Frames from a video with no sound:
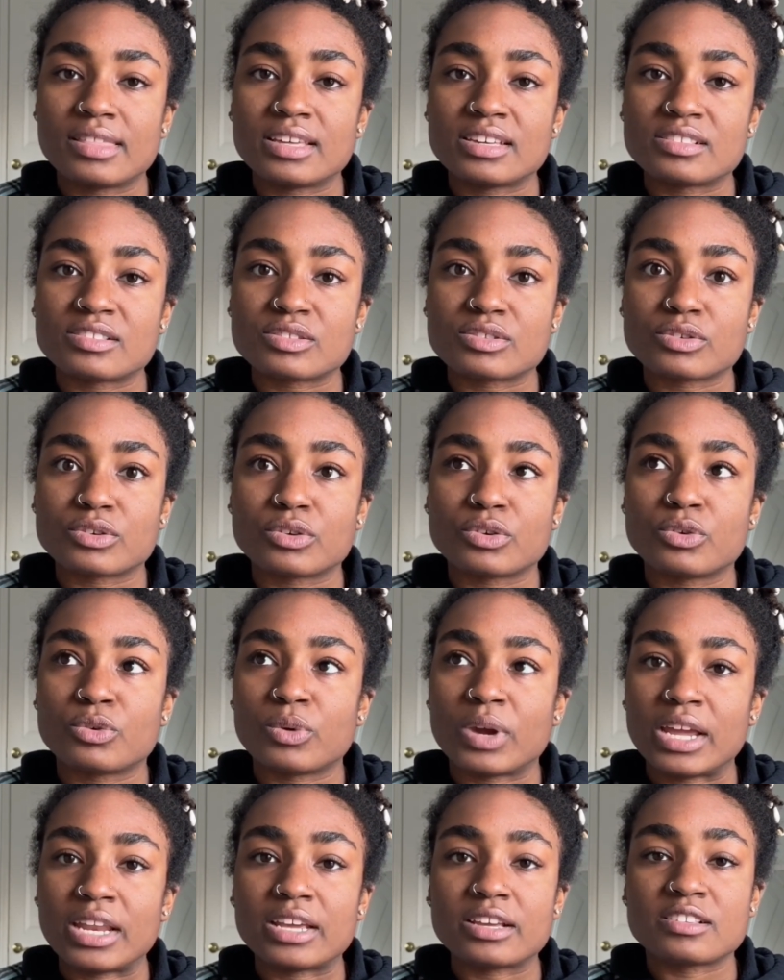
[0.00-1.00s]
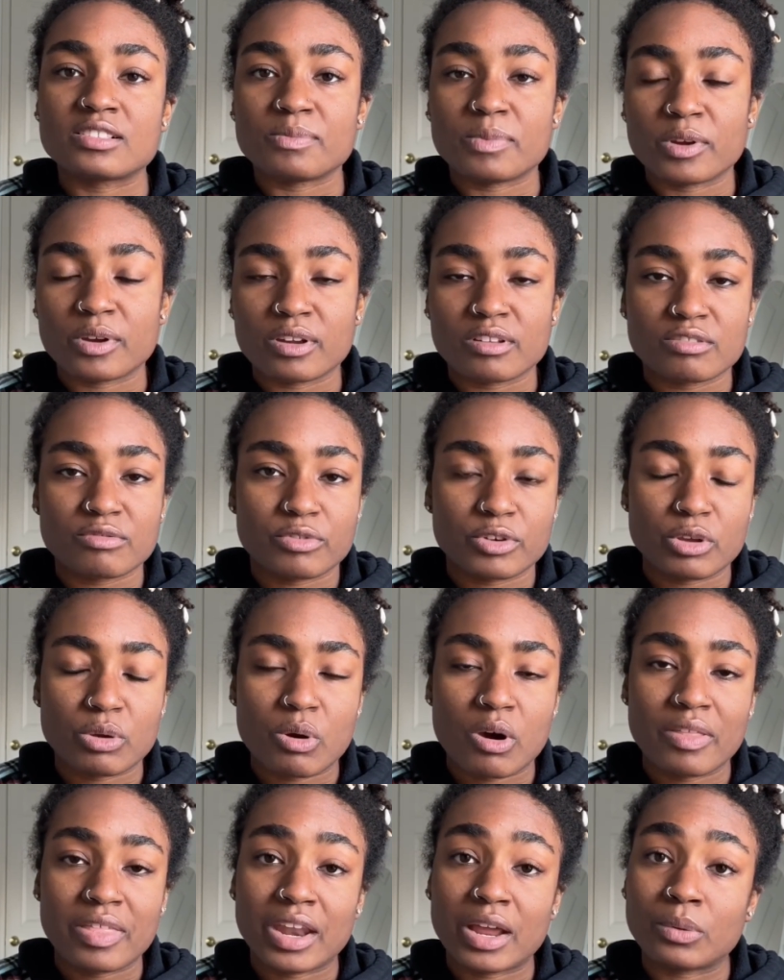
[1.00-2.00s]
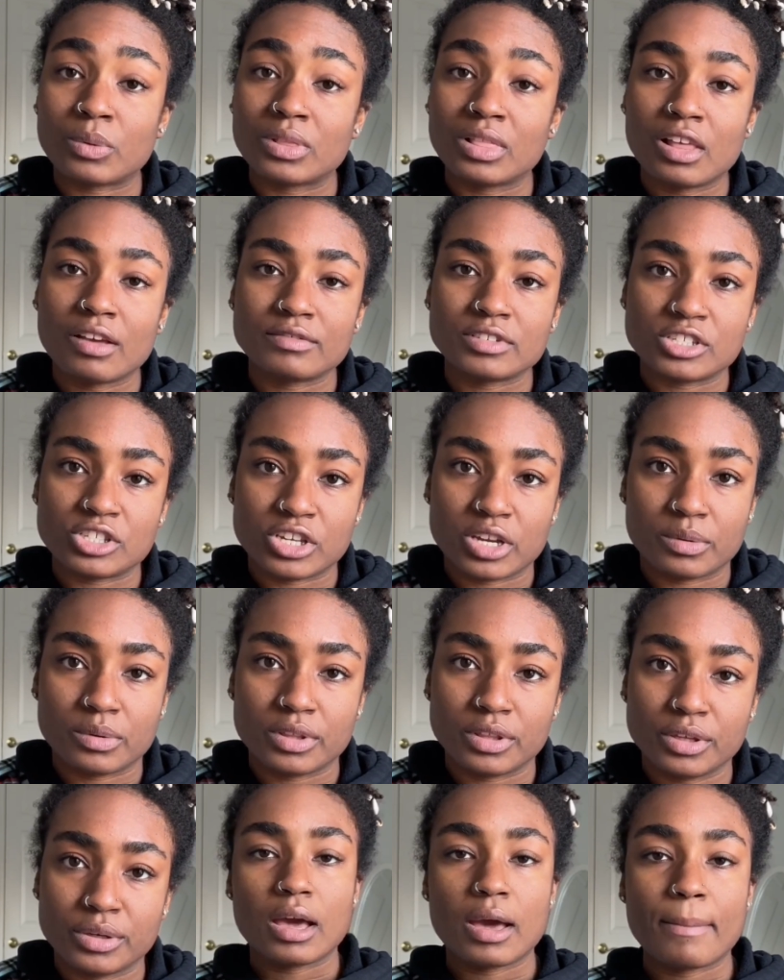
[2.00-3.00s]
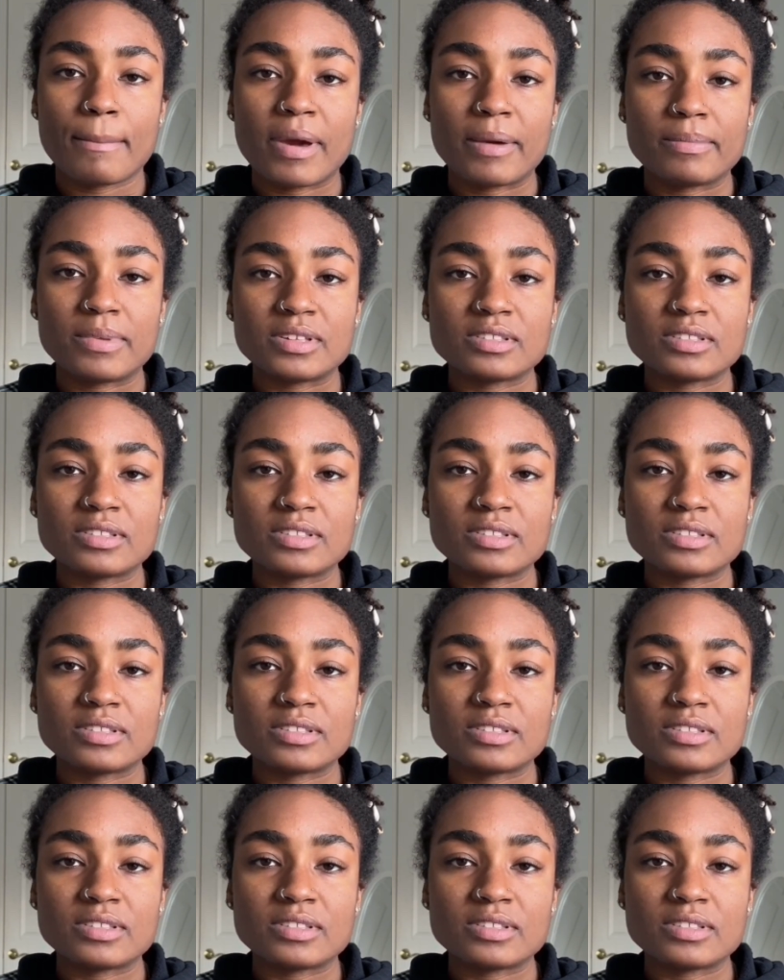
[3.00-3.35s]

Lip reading: this great experience for you all that I would love to share with you. My